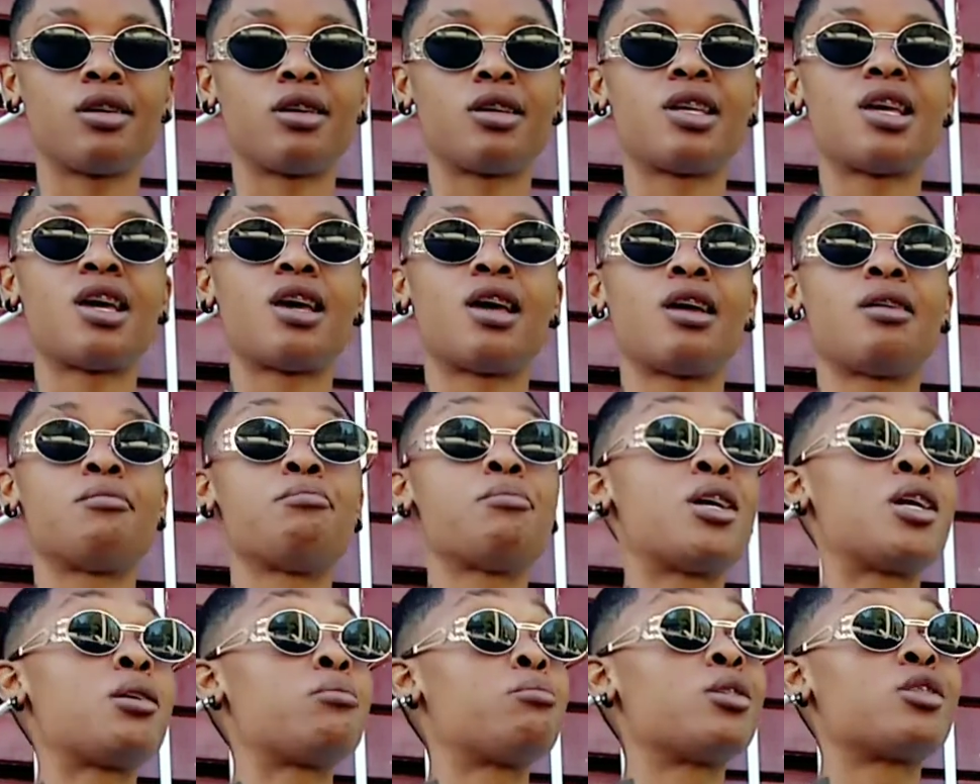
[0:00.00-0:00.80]
Yeah, it
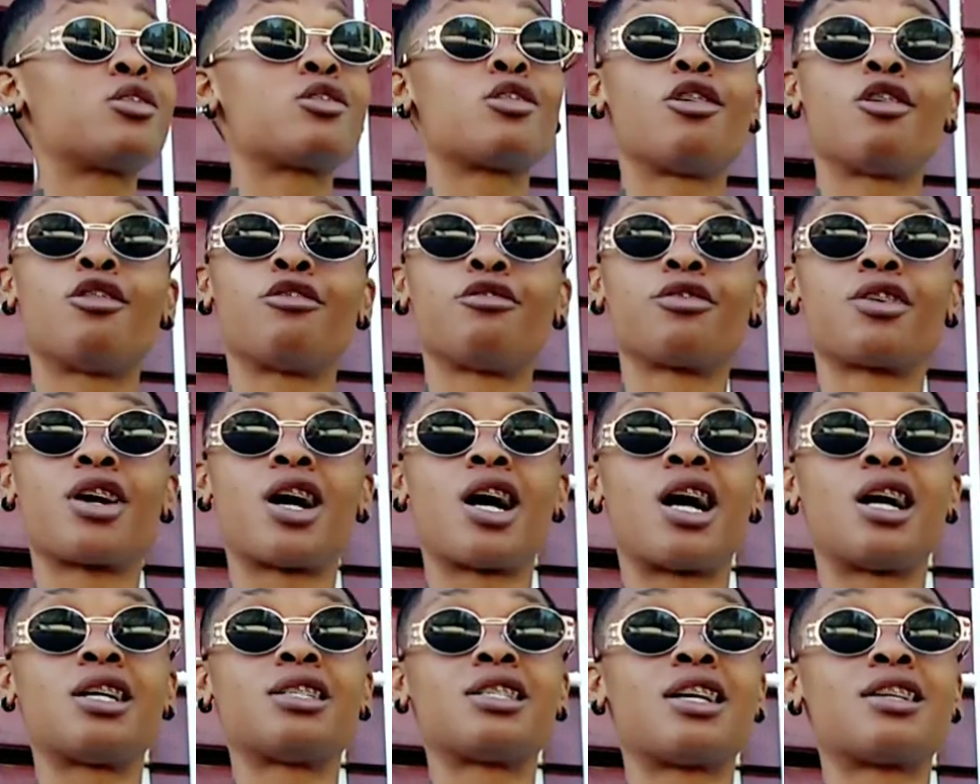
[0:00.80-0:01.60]
made me tough.
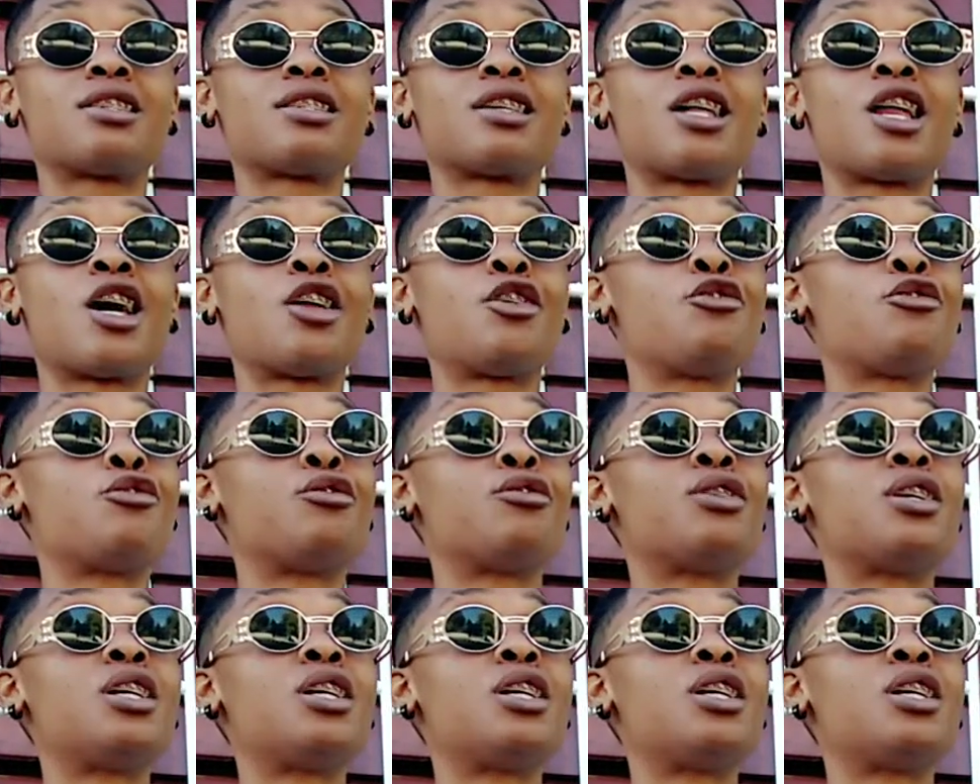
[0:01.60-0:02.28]
Cause I said I don't